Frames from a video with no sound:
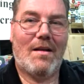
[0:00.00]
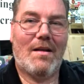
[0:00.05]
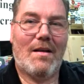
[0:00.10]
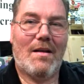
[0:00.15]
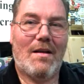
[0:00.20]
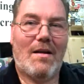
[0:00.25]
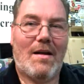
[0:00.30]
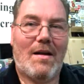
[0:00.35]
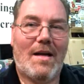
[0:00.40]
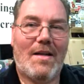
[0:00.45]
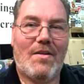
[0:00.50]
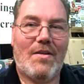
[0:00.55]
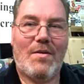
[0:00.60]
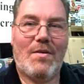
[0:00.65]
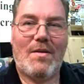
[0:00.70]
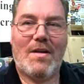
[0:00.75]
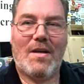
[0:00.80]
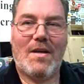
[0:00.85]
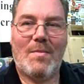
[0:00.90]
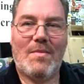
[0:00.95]
All right, you
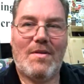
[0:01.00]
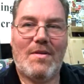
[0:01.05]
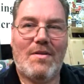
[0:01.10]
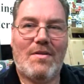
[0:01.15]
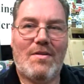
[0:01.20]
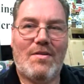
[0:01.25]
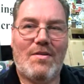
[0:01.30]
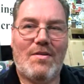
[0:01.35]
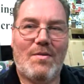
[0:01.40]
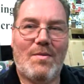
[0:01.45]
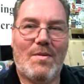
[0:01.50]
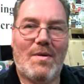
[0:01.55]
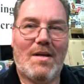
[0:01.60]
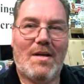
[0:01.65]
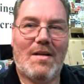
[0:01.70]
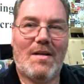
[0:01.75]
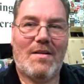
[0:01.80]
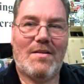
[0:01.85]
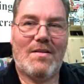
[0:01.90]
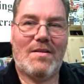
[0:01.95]
come to
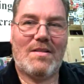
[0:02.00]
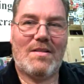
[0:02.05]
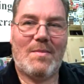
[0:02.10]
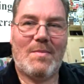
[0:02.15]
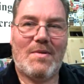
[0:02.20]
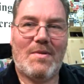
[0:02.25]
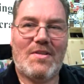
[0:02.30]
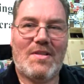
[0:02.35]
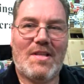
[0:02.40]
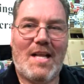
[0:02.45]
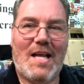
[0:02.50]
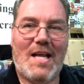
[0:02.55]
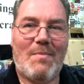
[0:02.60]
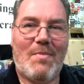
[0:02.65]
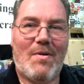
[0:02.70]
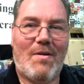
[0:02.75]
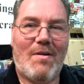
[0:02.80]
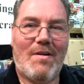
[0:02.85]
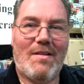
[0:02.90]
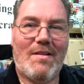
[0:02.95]
the slip and slide
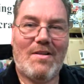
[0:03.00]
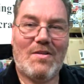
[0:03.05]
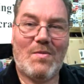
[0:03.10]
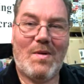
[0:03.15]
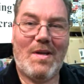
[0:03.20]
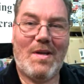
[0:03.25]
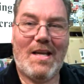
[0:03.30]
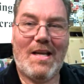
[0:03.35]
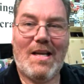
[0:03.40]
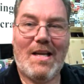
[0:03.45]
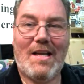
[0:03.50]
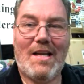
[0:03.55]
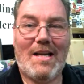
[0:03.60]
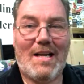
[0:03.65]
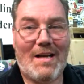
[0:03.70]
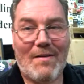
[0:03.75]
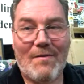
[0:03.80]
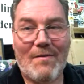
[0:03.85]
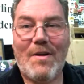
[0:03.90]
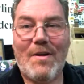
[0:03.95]
party this weekend. I'll
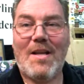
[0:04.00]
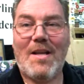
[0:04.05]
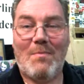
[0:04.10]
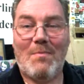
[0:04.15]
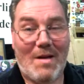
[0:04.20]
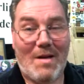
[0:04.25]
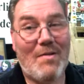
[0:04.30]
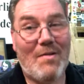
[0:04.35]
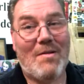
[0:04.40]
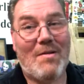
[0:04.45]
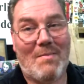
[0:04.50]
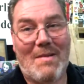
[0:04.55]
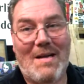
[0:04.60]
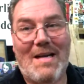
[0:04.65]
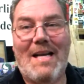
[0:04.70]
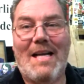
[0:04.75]
freaking blow your mind.